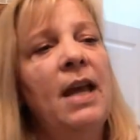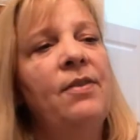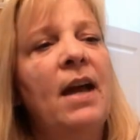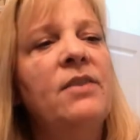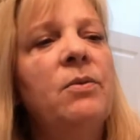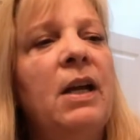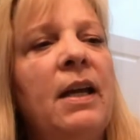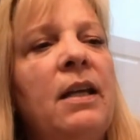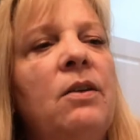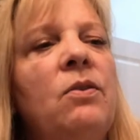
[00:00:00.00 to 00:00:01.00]
And that's what I
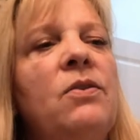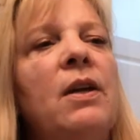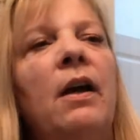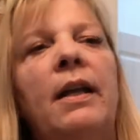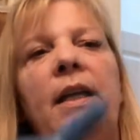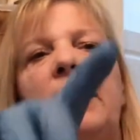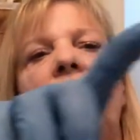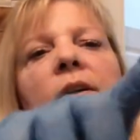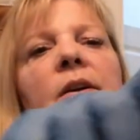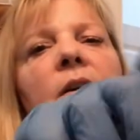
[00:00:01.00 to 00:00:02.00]
use on
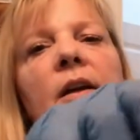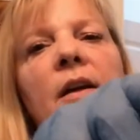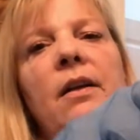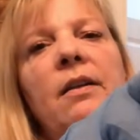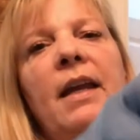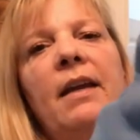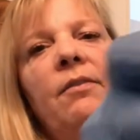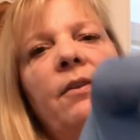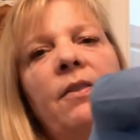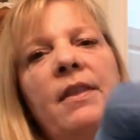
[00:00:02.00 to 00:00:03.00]
here, like
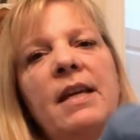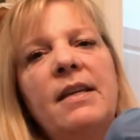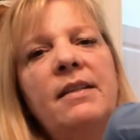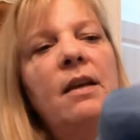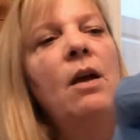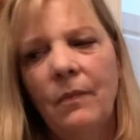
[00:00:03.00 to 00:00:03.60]
for this.